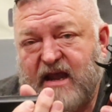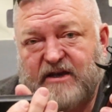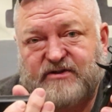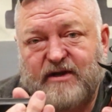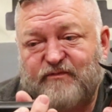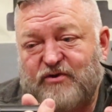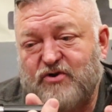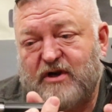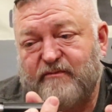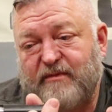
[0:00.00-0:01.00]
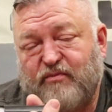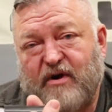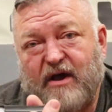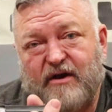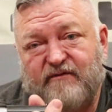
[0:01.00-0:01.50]
It's something you can be
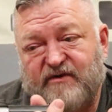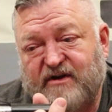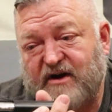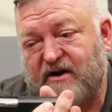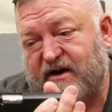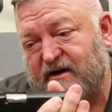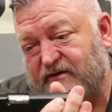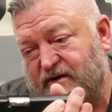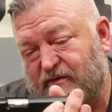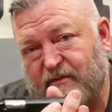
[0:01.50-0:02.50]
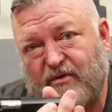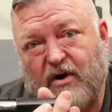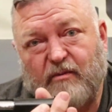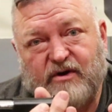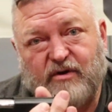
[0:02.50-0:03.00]
proud of to carry, and, you know, with a
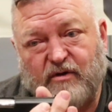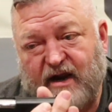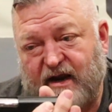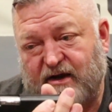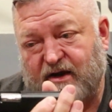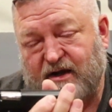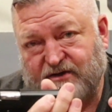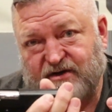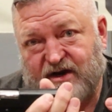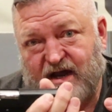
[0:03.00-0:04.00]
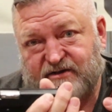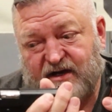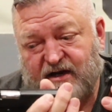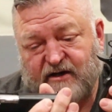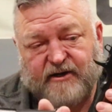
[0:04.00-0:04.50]
barbecue handgun. It's a nice
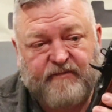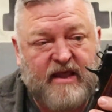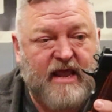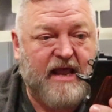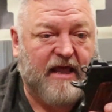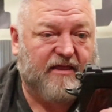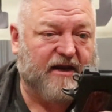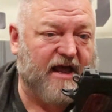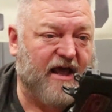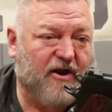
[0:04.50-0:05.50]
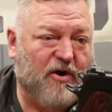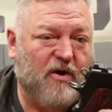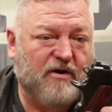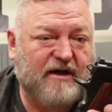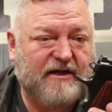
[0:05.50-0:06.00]
handgun. The
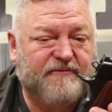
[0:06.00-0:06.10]
Nighthawk